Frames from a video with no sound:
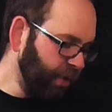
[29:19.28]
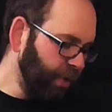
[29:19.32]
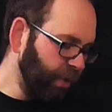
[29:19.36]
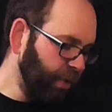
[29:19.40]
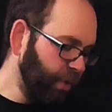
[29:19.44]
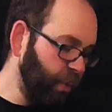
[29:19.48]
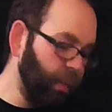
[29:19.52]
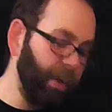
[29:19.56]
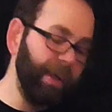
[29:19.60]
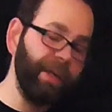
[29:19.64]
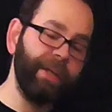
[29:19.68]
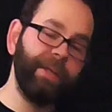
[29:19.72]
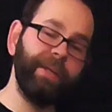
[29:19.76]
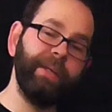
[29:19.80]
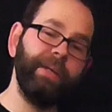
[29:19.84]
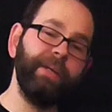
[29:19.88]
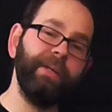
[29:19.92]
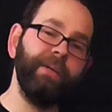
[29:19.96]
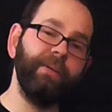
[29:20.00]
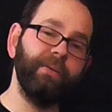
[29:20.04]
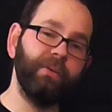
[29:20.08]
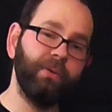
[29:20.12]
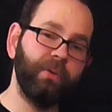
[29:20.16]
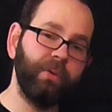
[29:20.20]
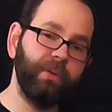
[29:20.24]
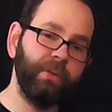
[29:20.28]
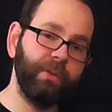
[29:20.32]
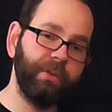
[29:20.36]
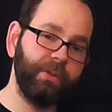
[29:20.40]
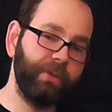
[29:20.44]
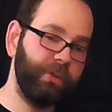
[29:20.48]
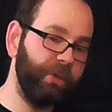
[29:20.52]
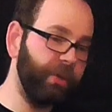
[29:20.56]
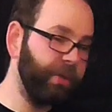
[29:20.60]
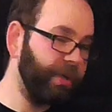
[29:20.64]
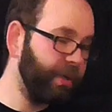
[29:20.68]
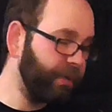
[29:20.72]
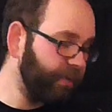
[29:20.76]
Quickening, or our
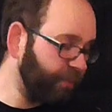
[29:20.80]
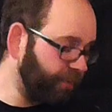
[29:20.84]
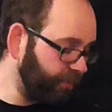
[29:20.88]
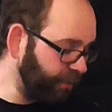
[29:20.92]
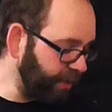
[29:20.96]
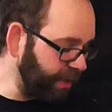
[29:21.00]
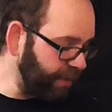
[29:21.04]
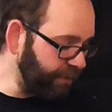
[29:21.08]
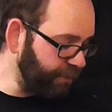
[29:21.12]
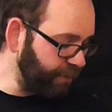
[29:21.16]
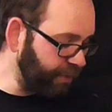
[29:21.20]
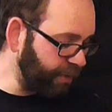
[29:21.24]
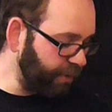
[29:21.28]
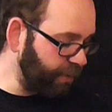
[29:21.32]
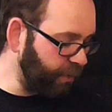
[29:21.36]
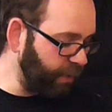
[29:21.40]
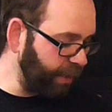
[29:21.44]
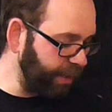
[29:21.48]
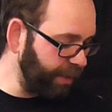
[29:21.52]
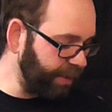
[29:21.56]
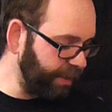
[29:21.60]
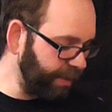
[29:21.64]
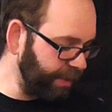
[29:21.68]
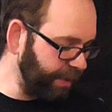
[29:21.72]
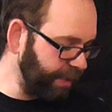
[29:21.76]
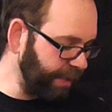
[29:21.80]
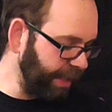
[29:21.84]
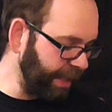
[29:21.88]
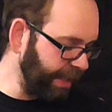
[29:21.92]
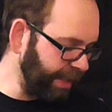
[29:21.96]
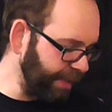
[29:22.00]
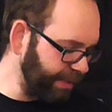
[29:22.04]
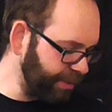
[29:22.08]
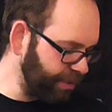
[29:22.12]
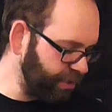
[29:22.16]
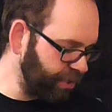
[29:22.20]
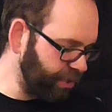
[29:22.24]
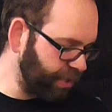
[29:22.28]
good old favourite Quickening,
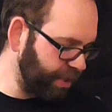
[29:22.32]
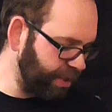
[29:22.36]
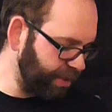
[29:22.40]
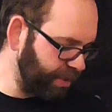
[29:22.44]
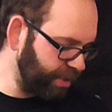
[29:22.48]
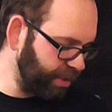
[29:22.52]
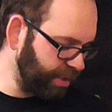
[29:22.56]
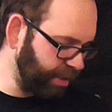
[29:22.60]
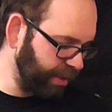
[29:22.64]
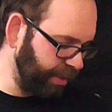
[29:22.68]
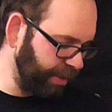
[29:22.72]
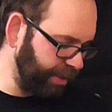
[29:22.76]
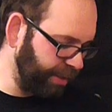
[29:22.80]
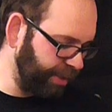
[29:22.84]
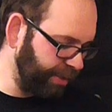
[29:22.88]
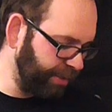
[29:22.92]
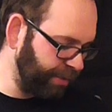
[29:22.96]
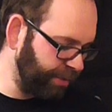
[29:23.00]
has changed slightly.